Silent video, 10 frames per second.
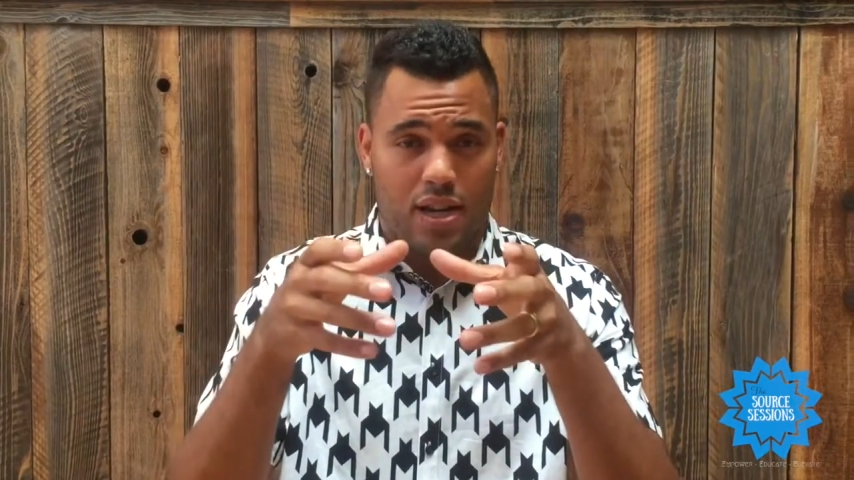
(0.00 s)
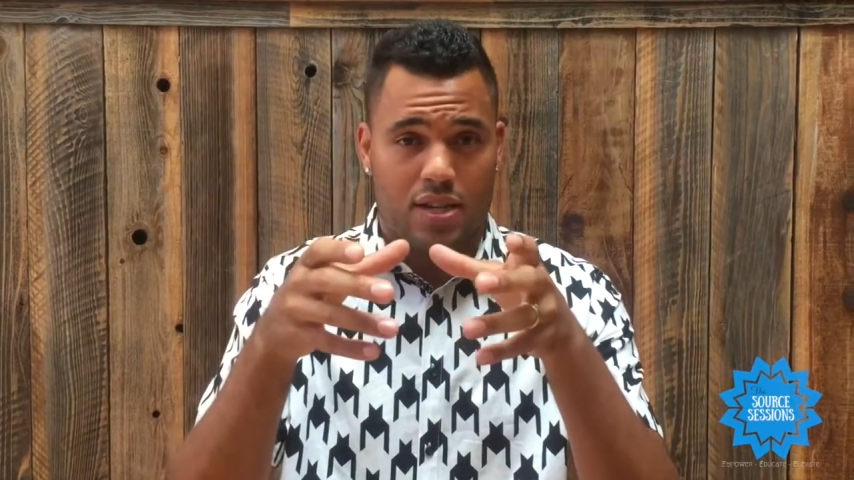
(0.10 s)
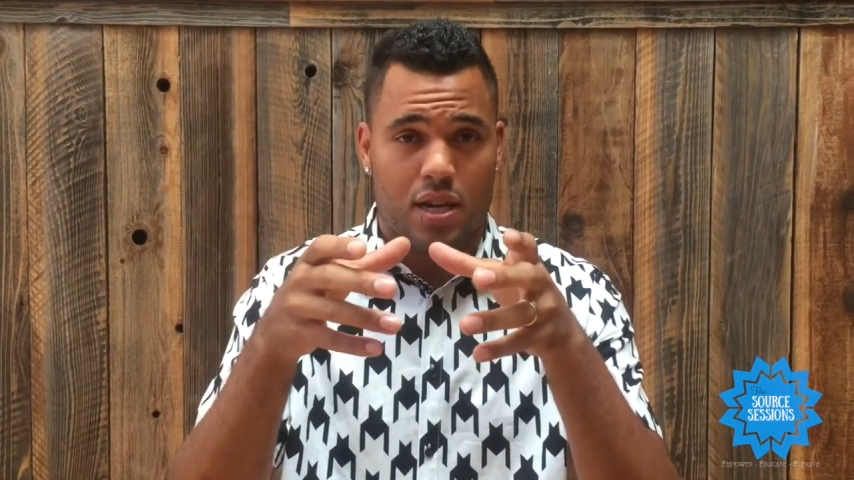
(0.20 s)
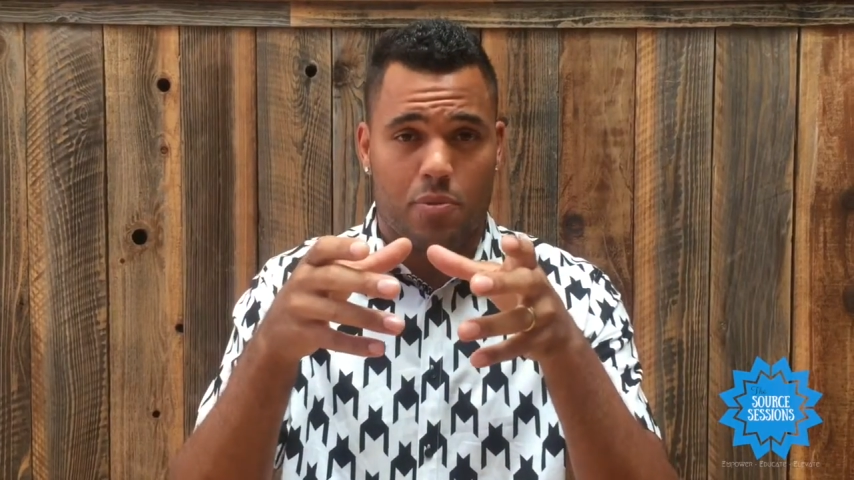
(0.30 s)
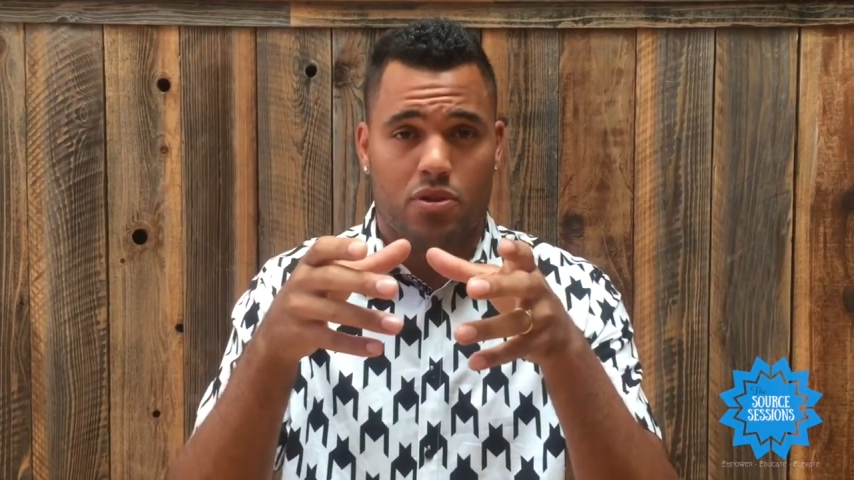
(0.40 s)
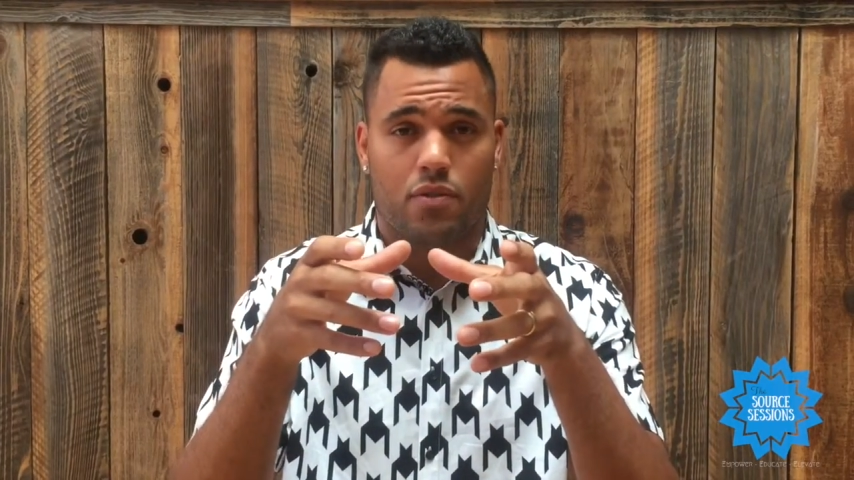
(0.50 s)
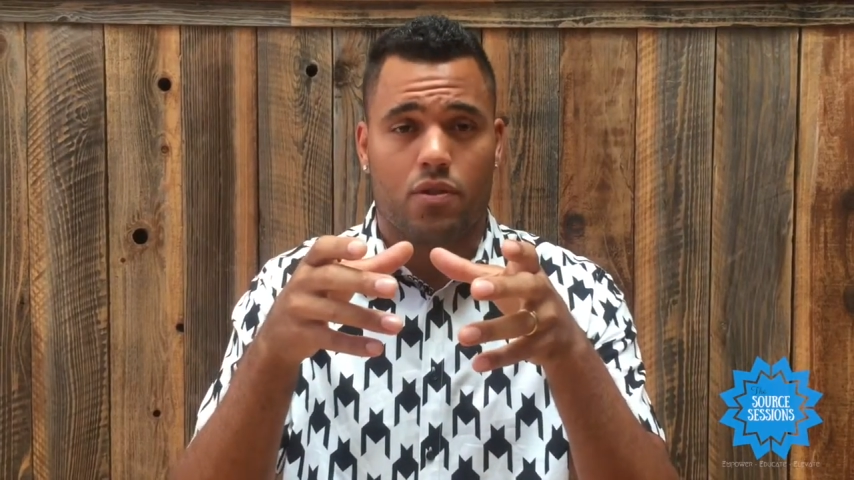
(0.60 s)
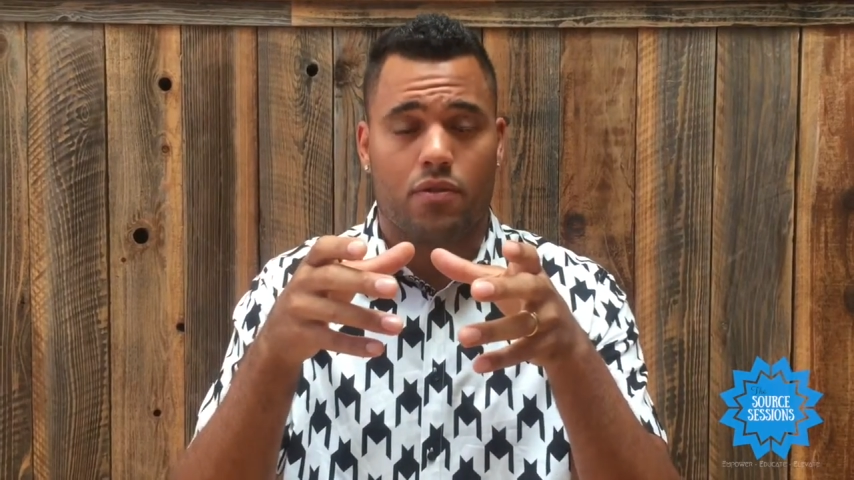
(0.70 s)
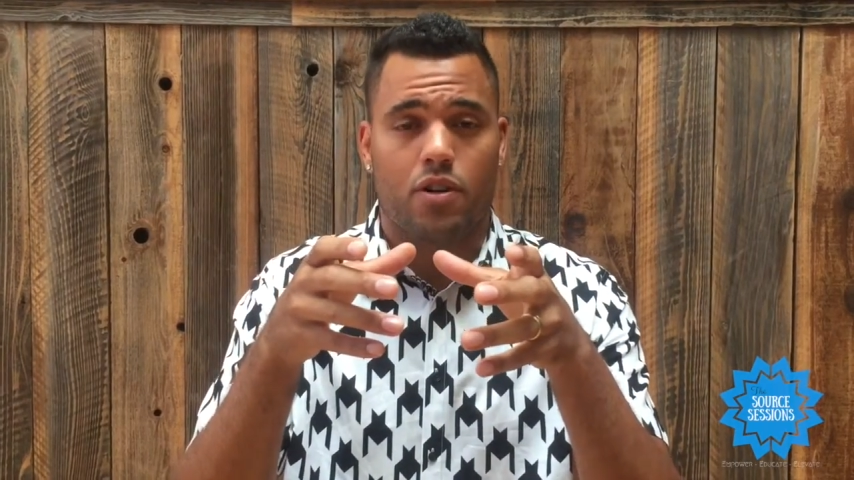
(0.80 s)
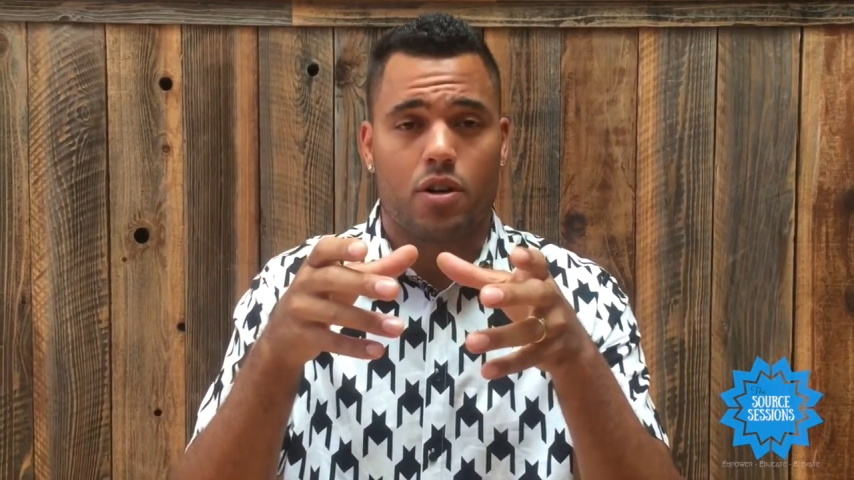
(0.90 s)
in his upper
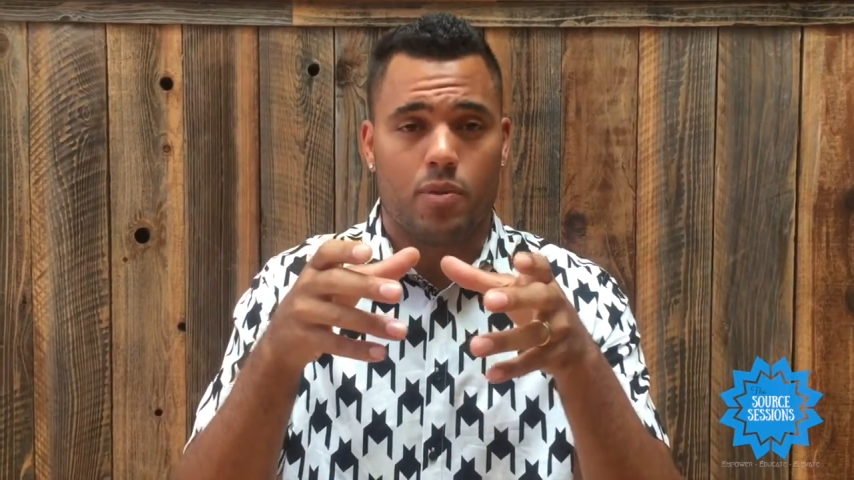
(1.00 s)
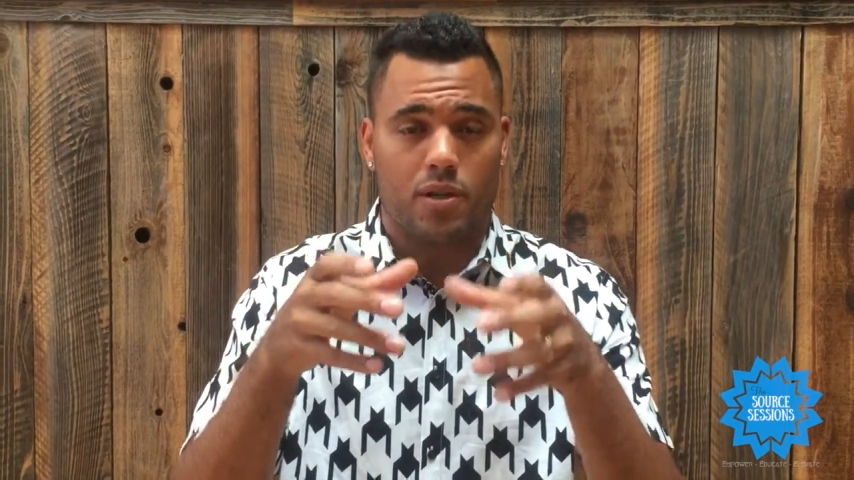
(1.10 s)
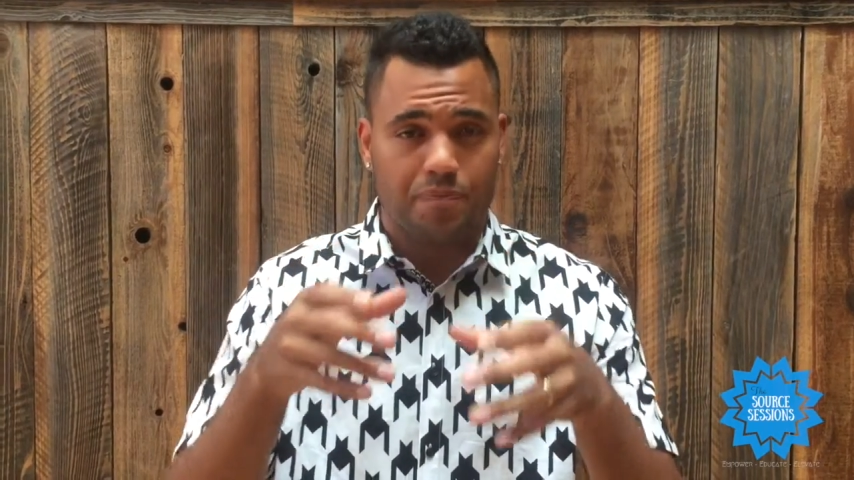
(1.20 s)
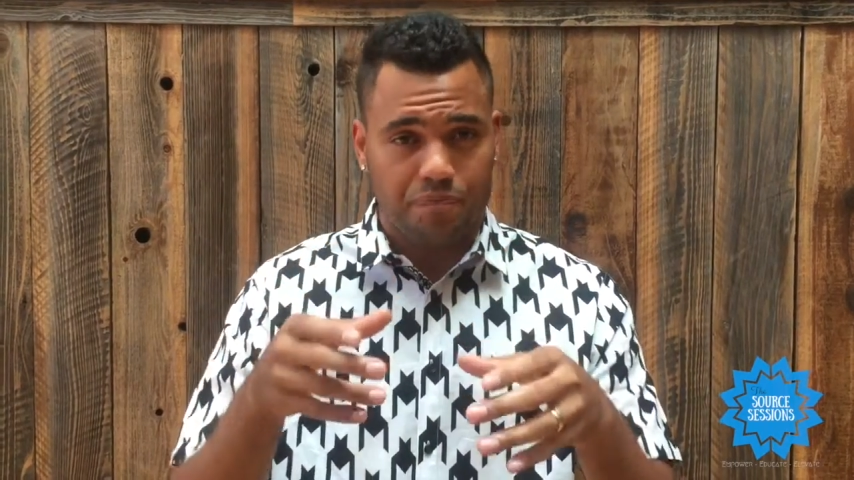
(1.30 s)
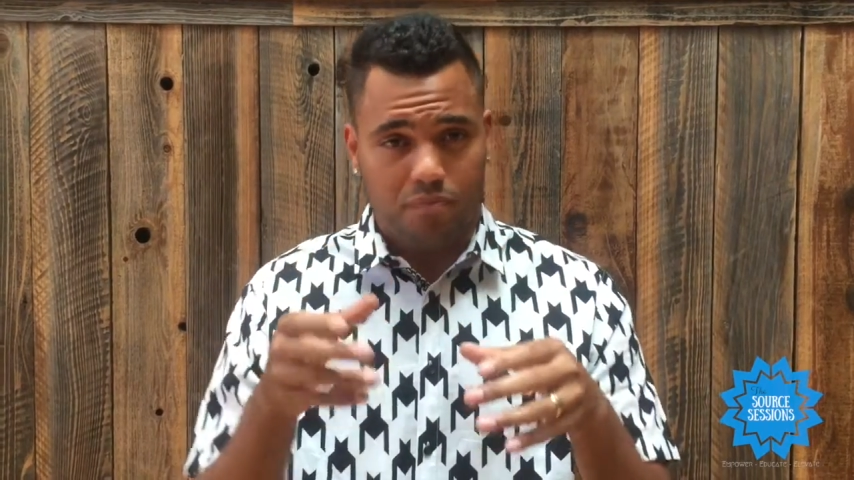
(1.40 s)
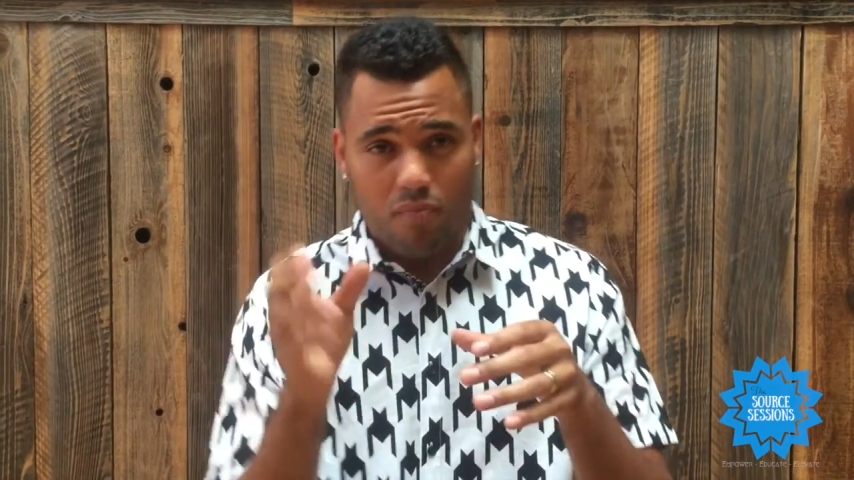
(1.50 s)
cervical vertebra.